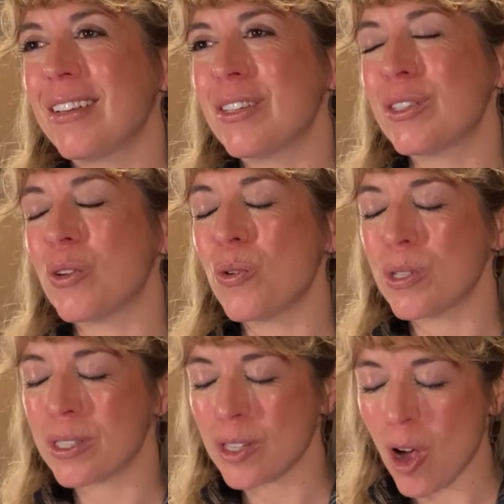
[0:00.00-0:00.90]
So
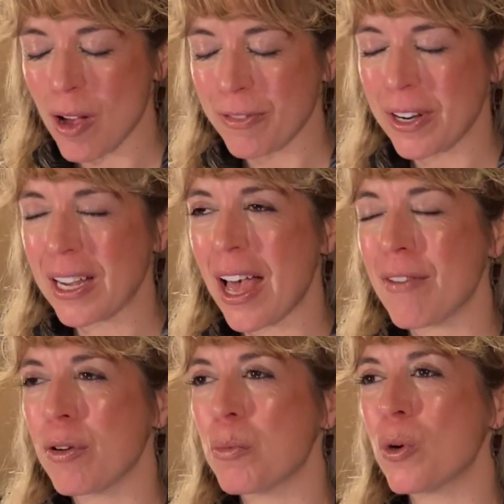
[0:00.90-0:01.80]
softening
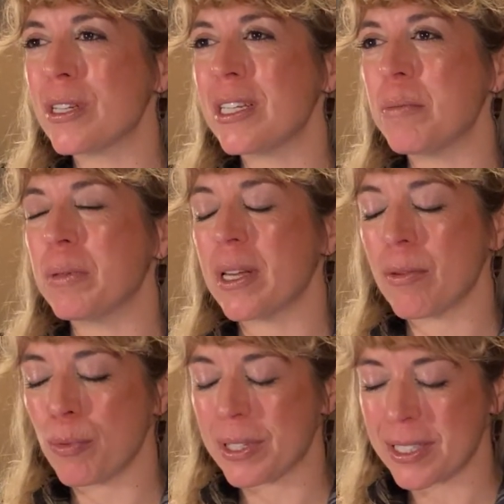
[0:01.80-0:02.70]
ever more deeply,
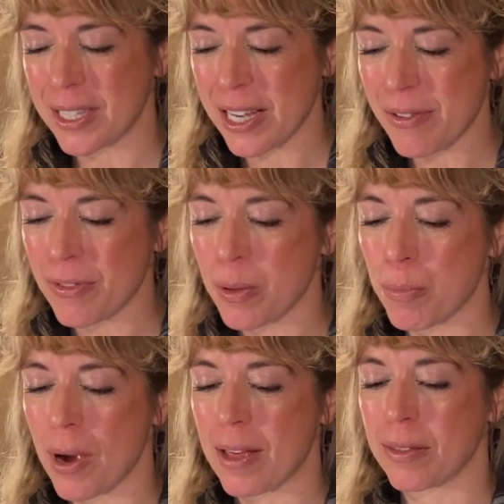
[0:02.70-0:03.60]
receive the
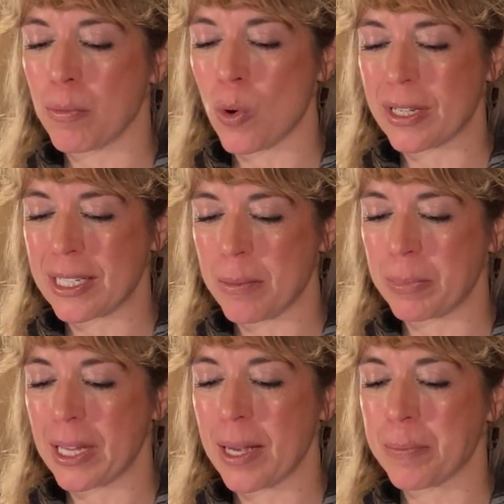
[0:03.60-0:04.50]
breath more
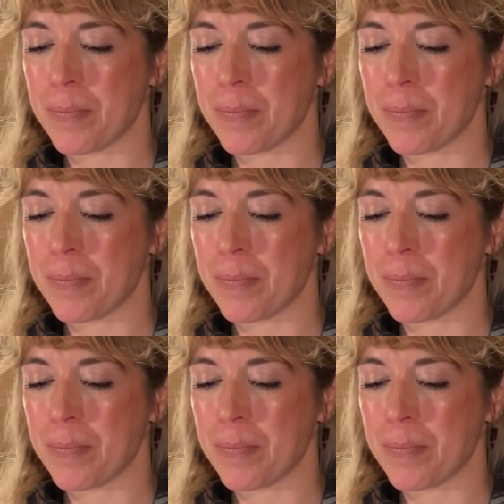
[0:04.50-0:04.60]
deeply.